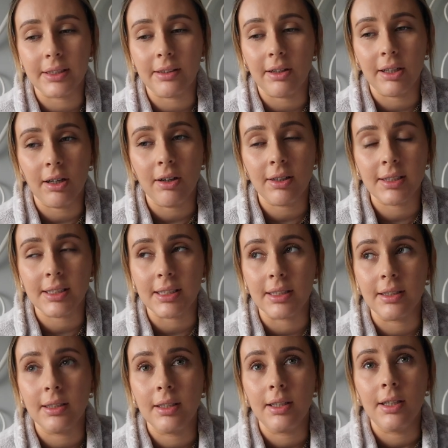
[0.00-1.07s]

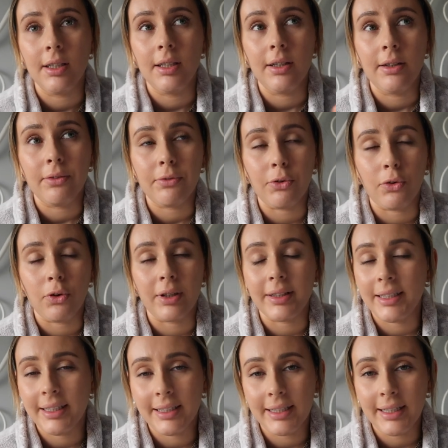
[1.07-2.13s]
Nioxin for
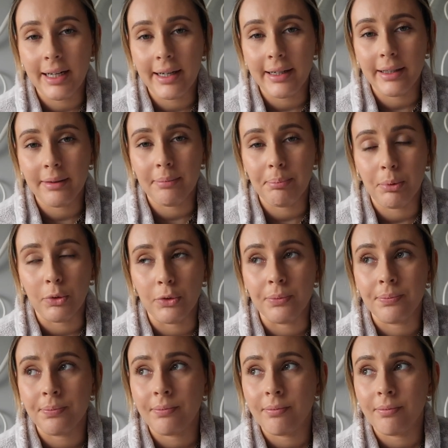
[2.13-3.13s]
thinning hair, but